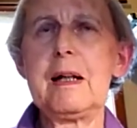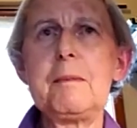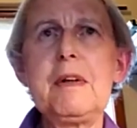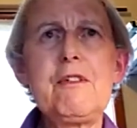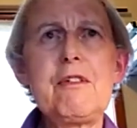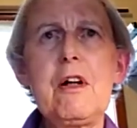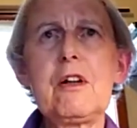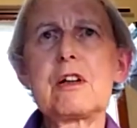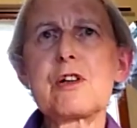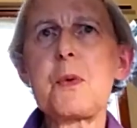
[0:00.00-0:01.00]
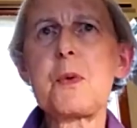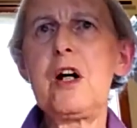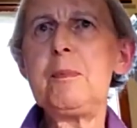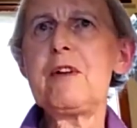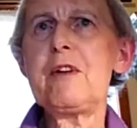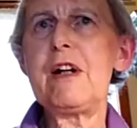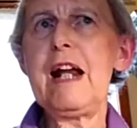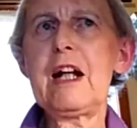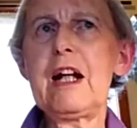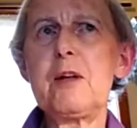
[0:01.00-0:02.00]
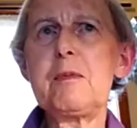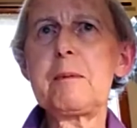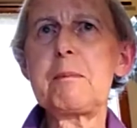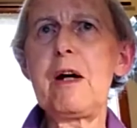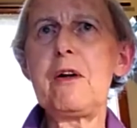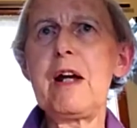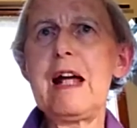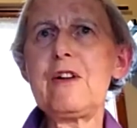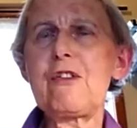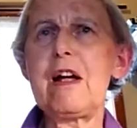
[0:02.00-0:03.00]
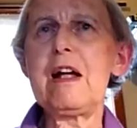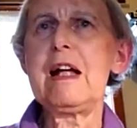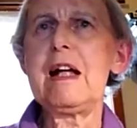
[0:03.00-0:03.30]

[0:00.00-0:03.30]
But if locals were hoping for an economic bonanza,